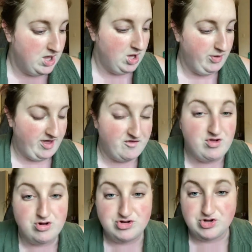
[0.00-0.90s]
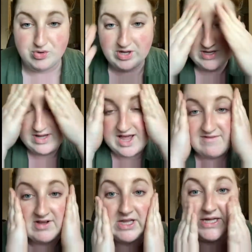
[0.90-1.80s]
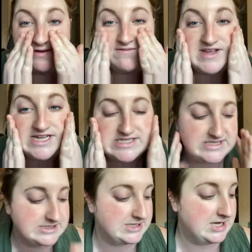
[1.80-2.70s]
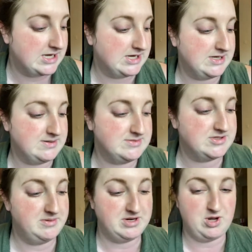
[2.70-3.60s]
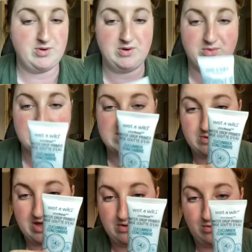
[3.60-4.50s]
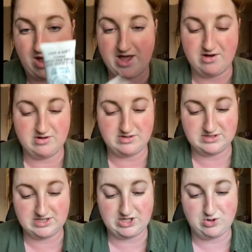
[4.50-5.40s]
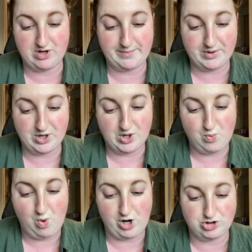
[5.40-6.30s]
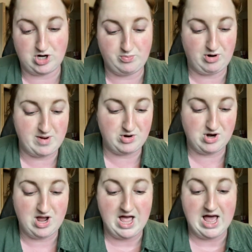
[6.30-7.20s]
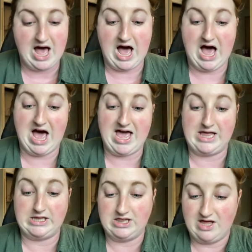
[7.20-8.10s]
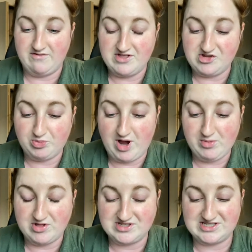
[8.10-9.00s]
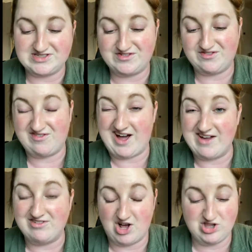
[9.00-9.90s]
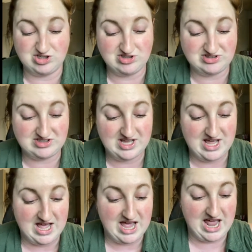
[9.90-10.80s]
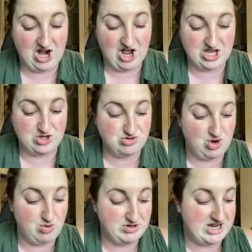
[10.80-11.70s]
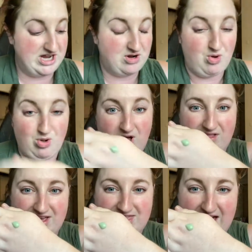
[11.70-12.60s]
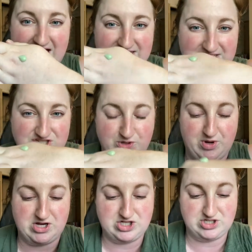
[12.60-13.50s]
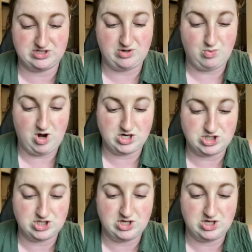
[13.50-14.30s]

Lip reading: without further ado, I have a clean face, so I'm gonna go in with the Wet n Wild Cucumber Water Drop Primer. I love this primer. This is $5 and you don't need a whole lot like that. That's too much. Watch.